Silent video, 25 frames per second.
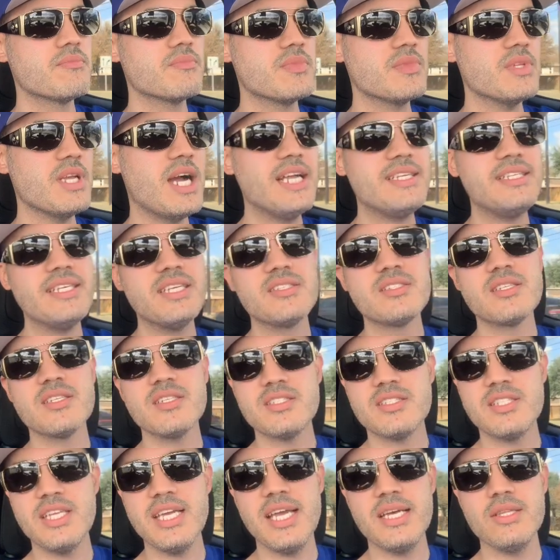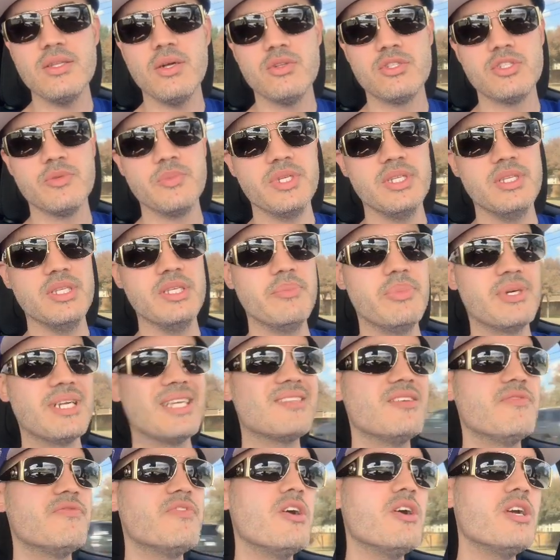I think it's going to stand, ultimately. But
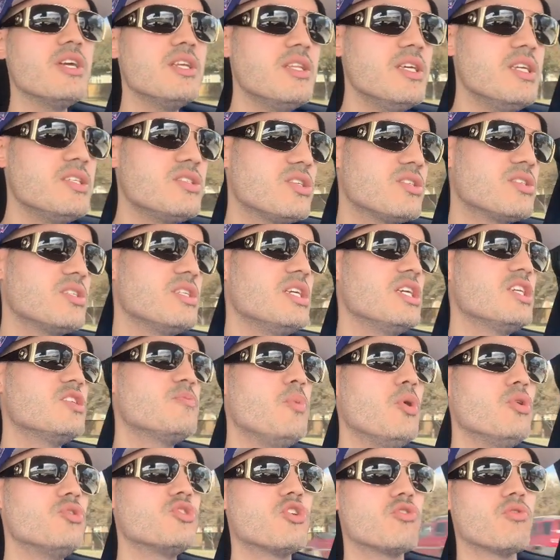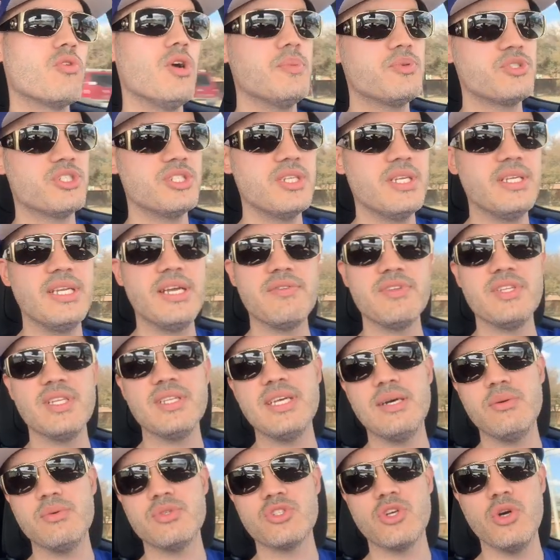at the very least, it's going to expose corruption and everything
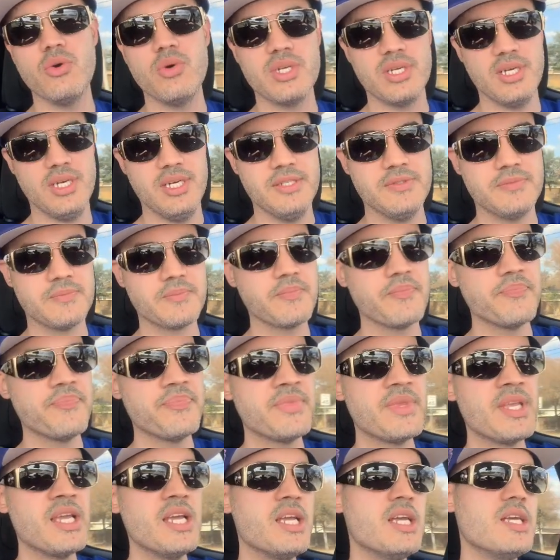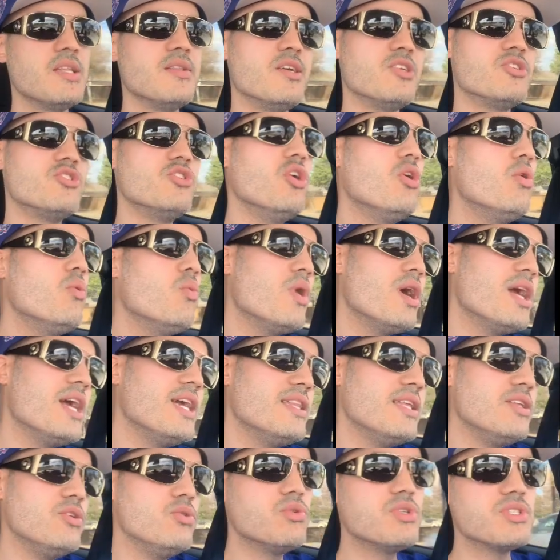that was going on. There's no way
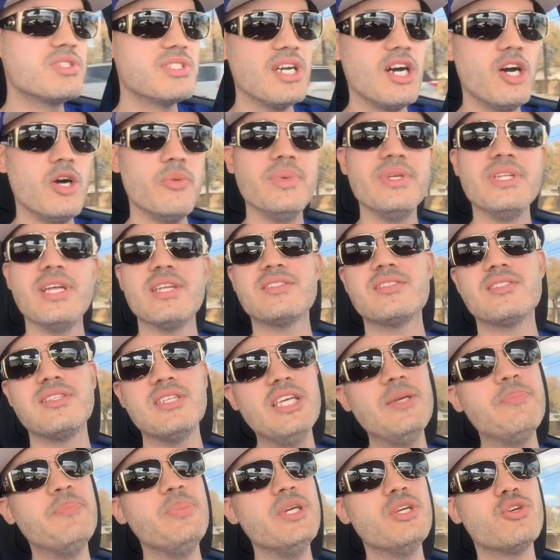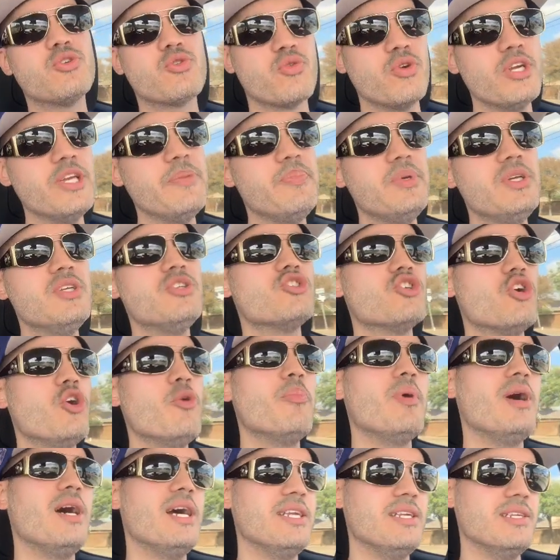that you could tell me that sleepy, creepy Joe
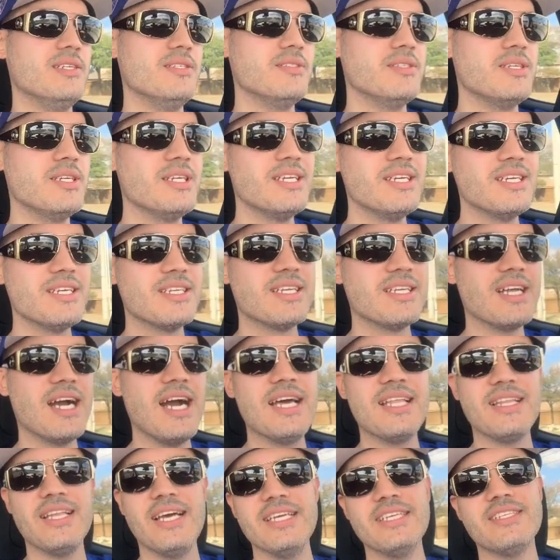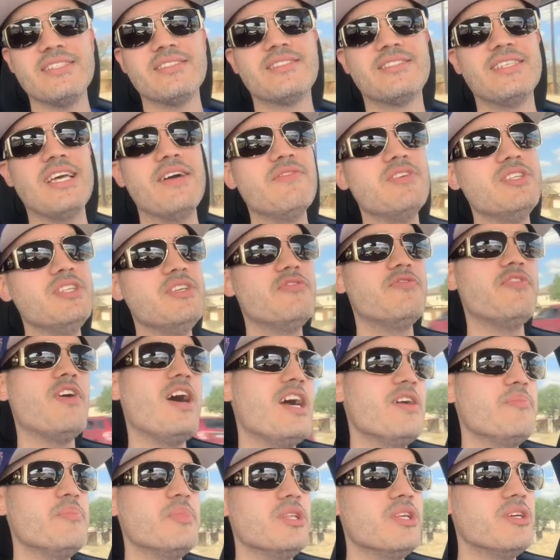Biden got like
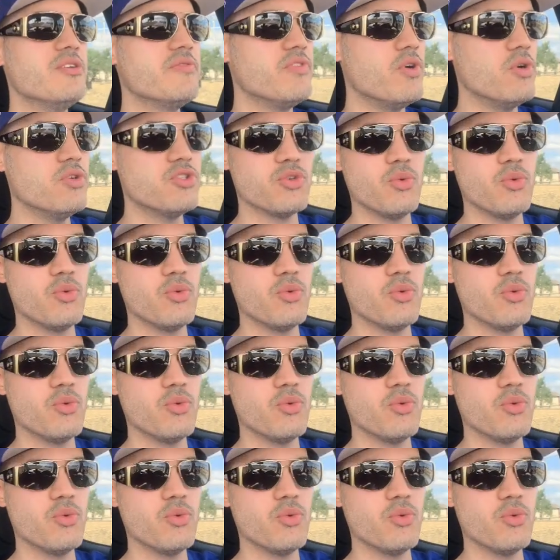75 million votes or